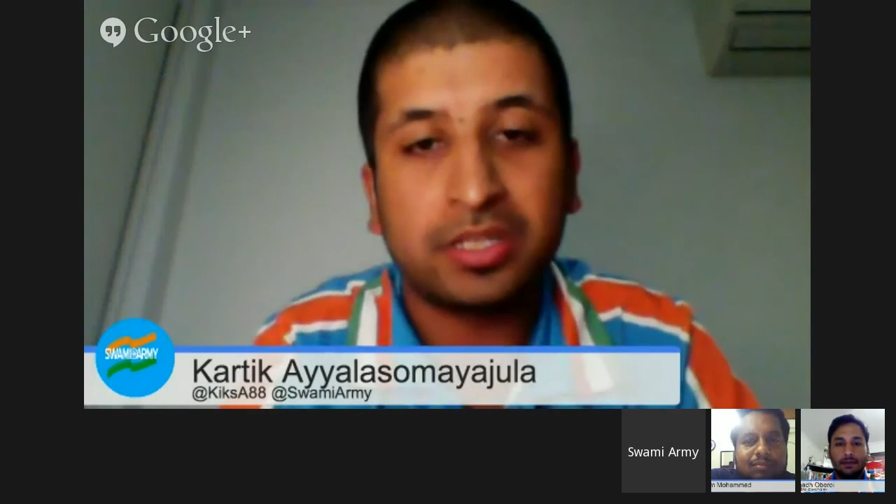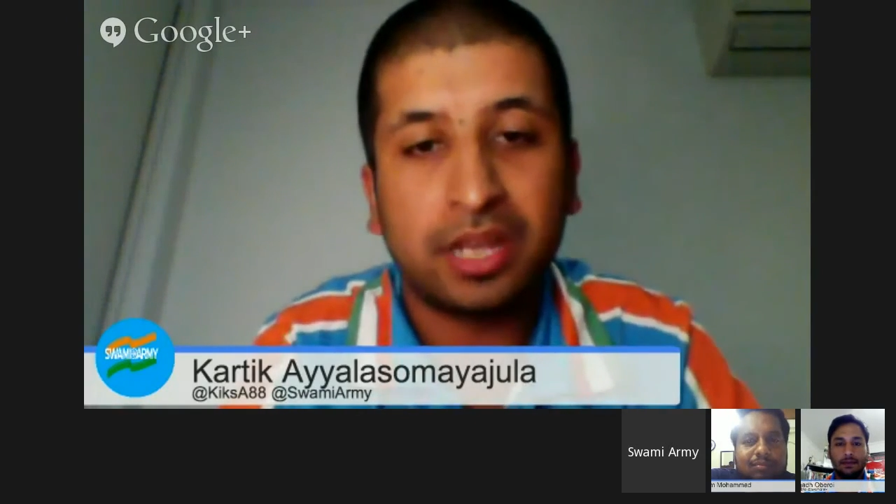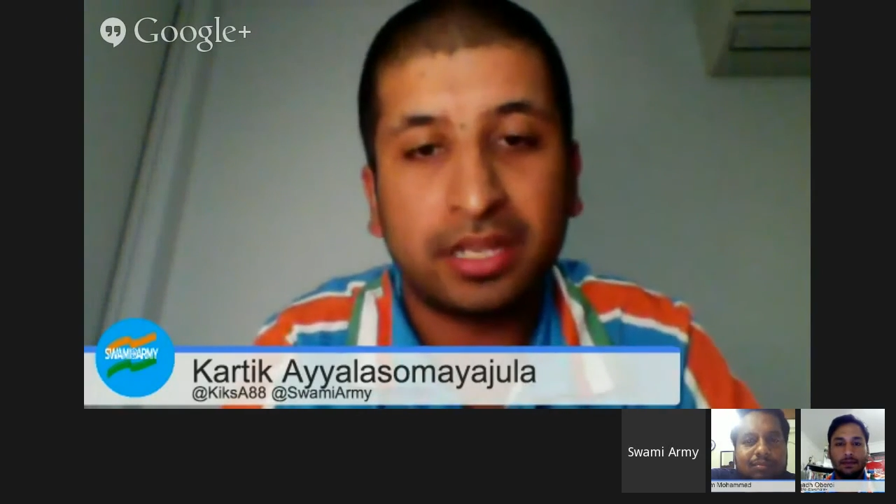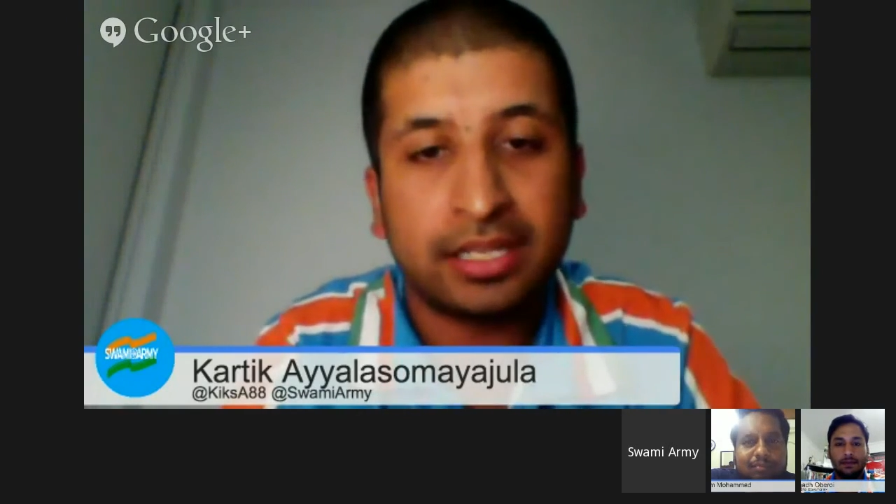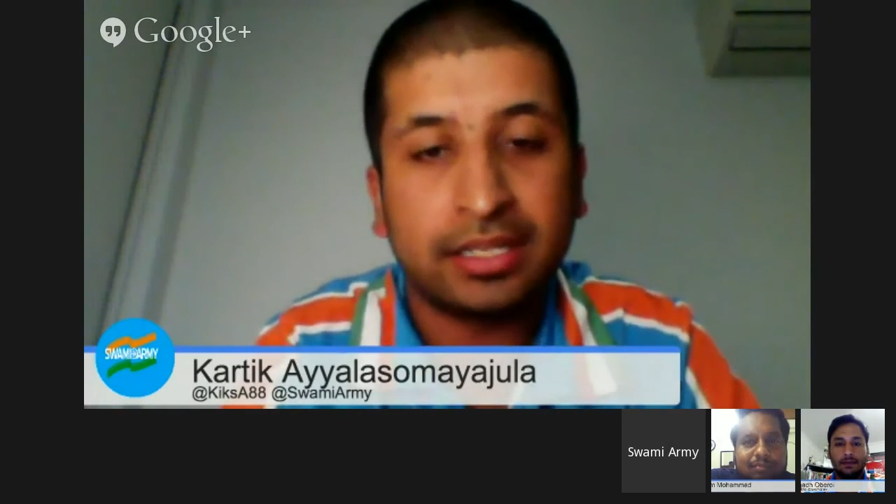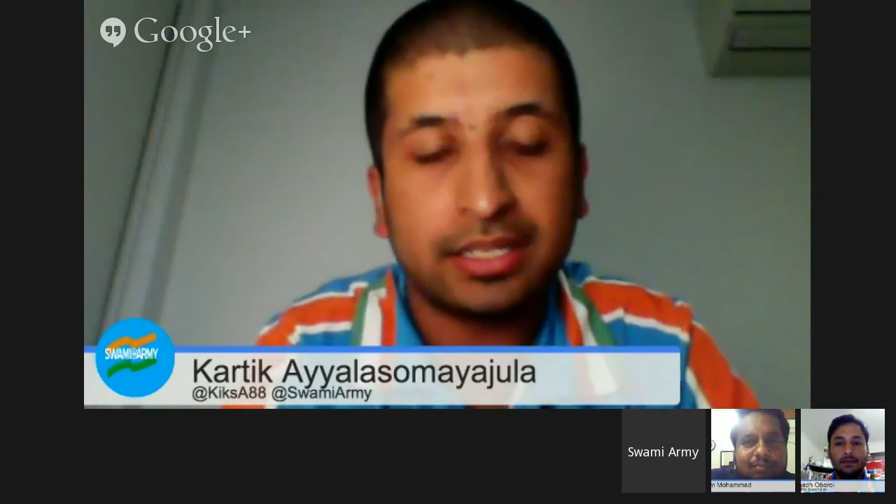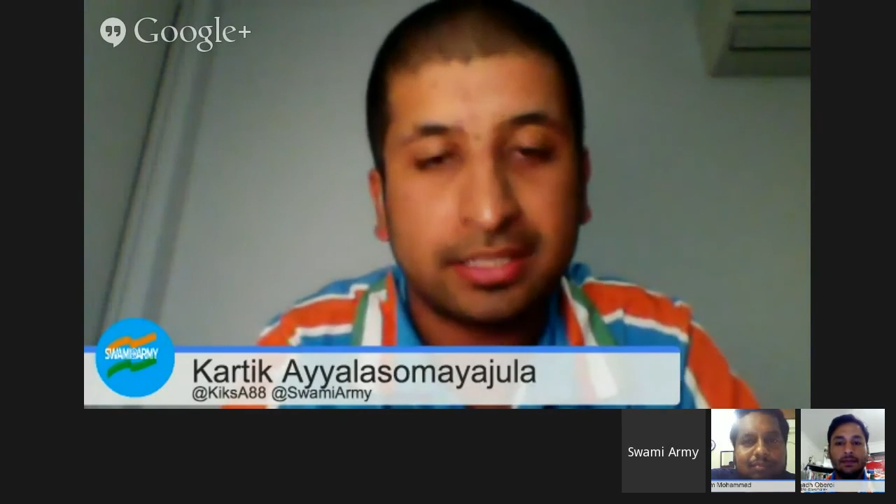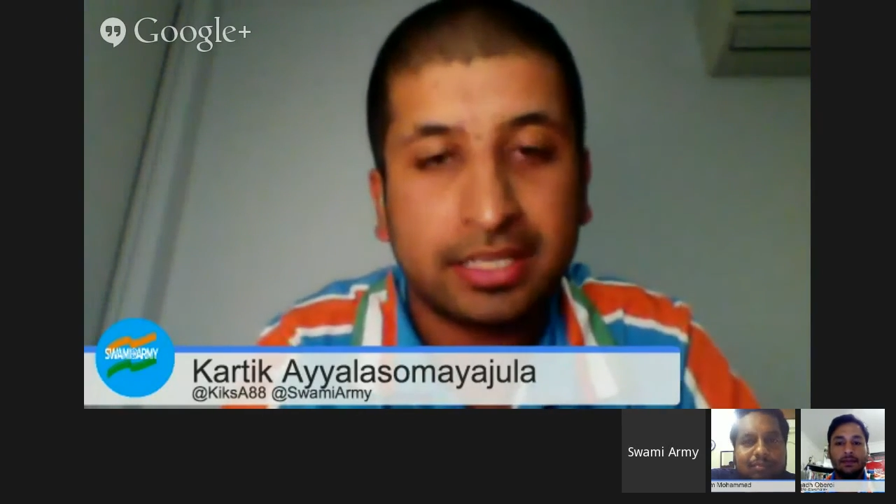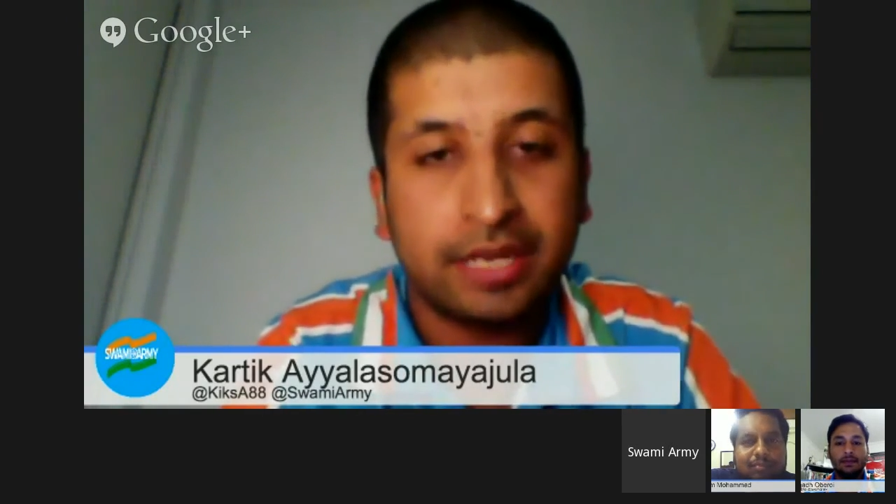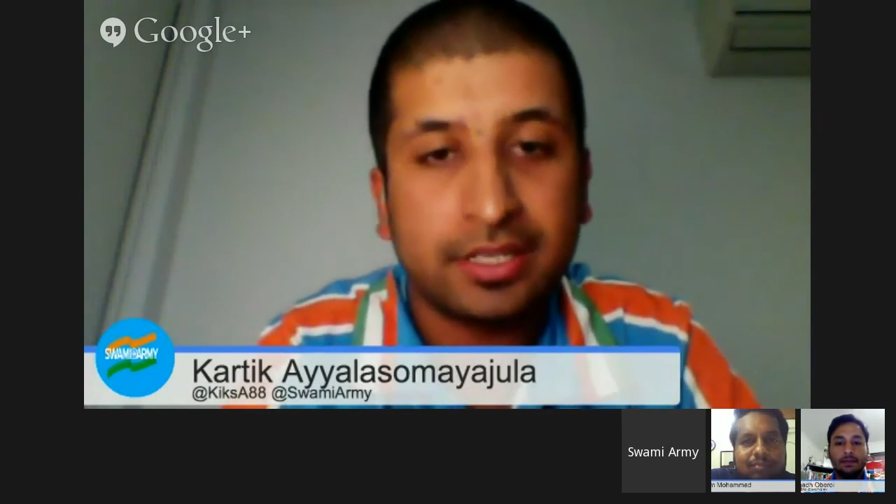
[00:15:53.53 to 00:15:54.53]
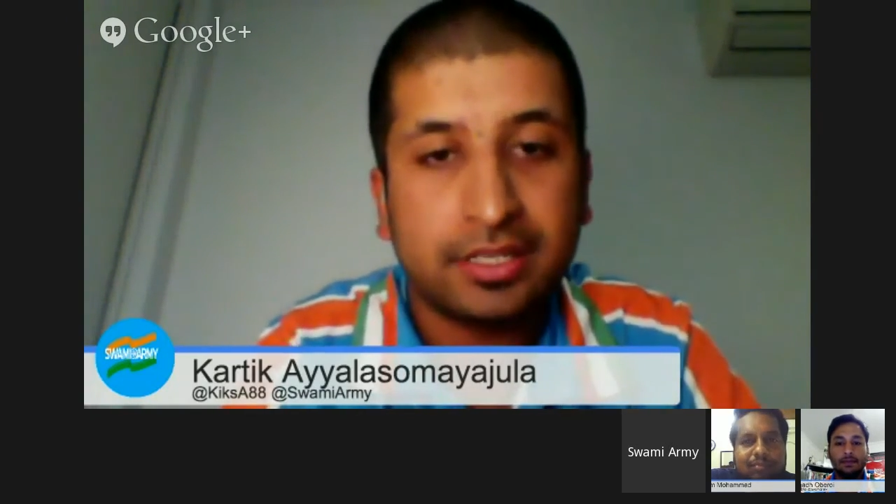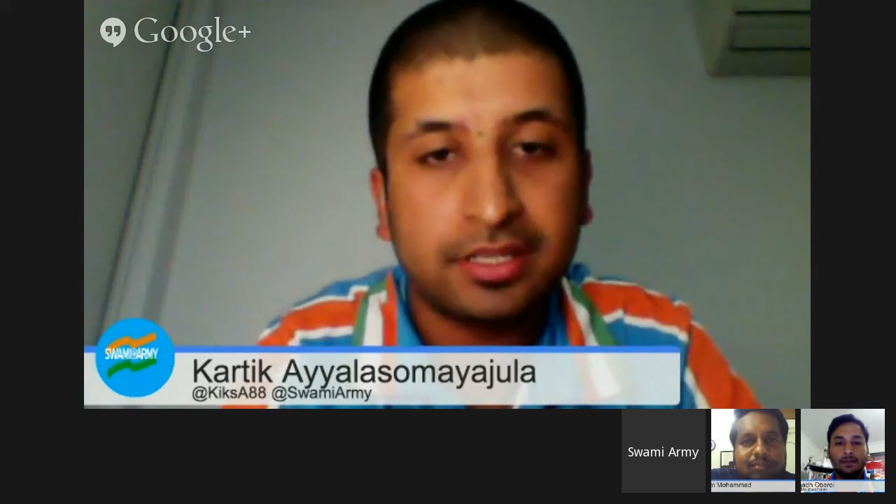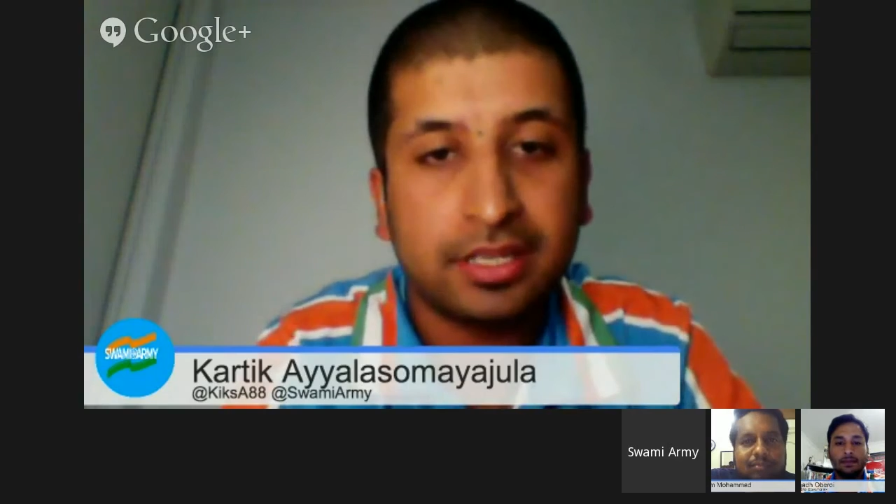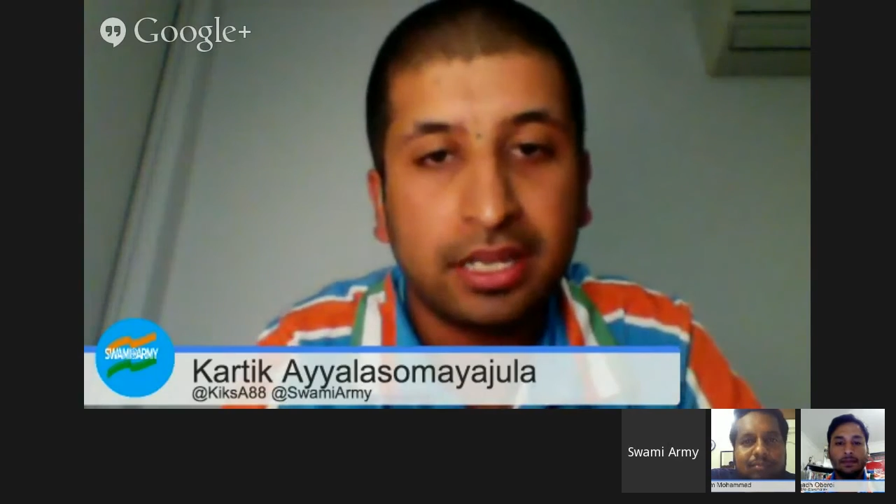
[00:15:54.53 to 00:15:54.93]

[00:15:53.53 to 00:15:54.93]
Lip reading: So I think this series